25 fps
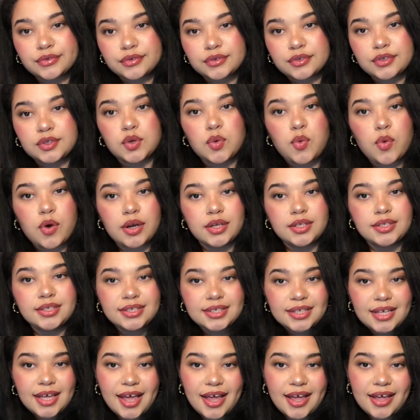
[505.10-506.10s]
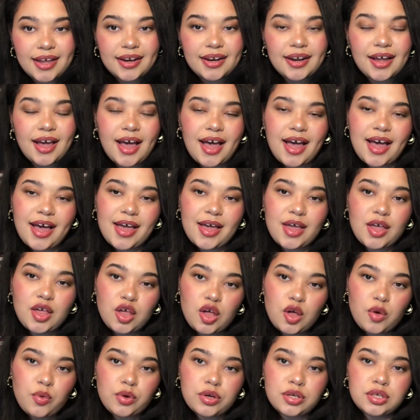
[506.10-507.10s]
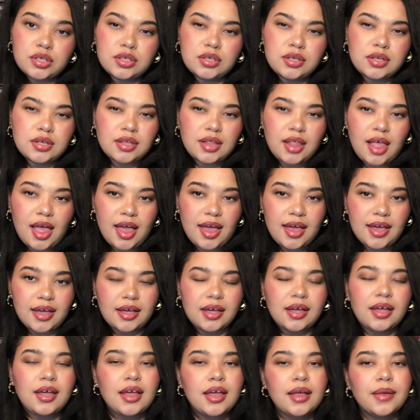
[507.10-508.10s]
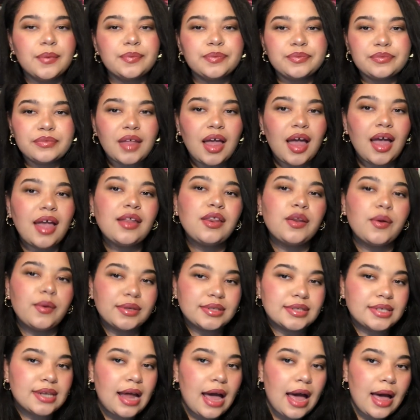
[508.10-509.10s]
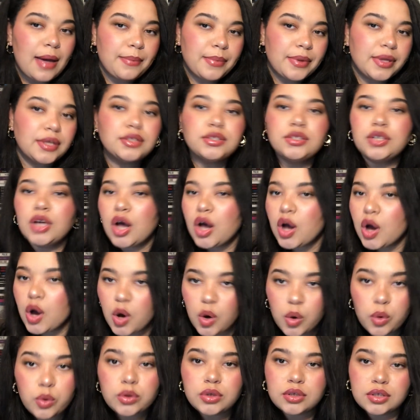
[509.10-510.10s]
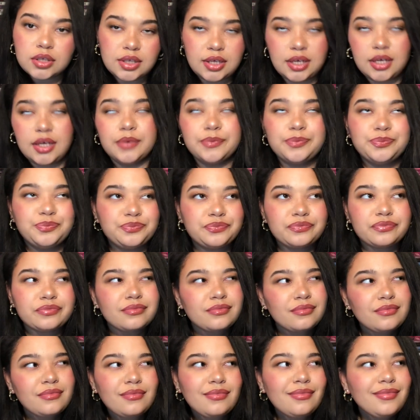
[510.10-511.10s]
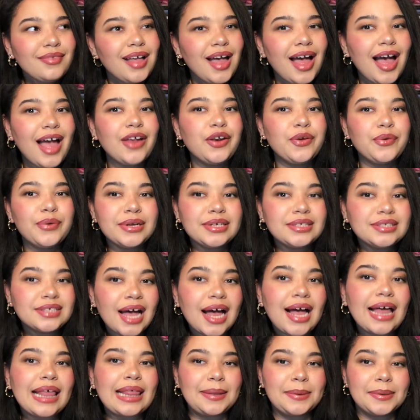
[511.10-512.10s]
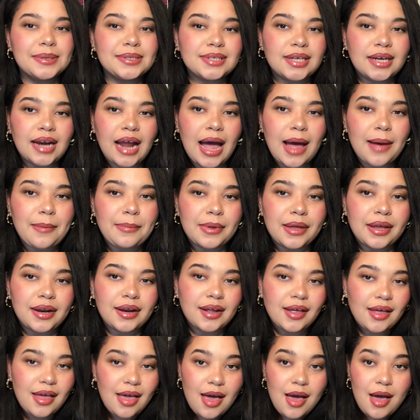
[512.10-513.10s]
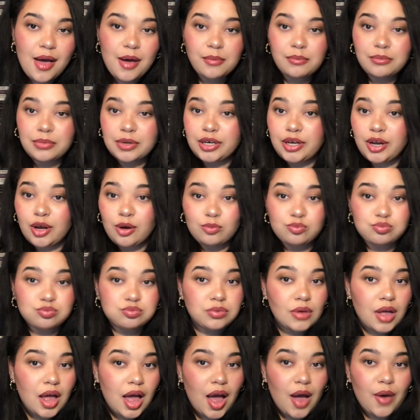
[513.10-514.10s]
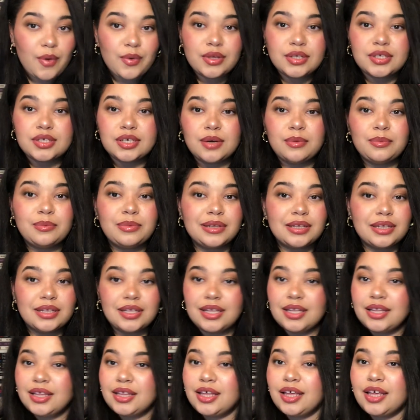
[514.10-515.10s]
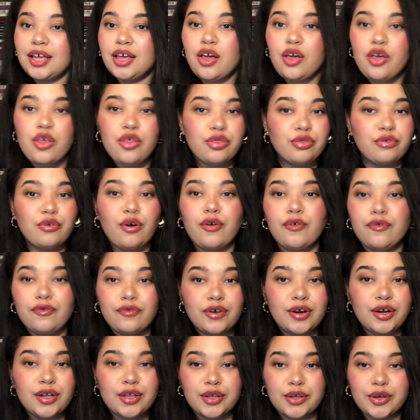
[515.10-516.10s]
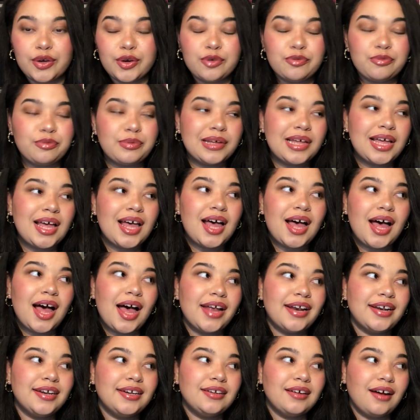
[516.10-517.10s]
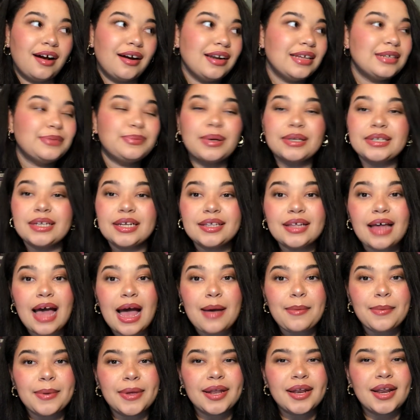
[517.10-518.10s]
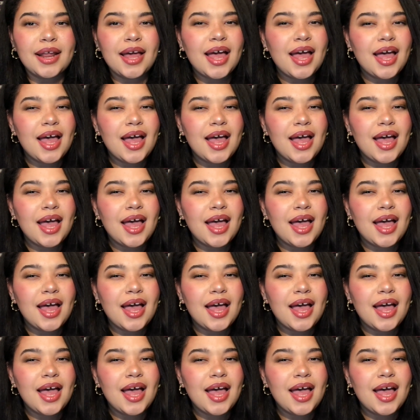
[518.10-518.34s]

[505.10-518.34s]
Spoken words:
Towards the end, I was like, I know what's gonna happen, totally. I know exactly what's gonna happen. But nope, I was completely thrown for a loop. I did not expect it to happen.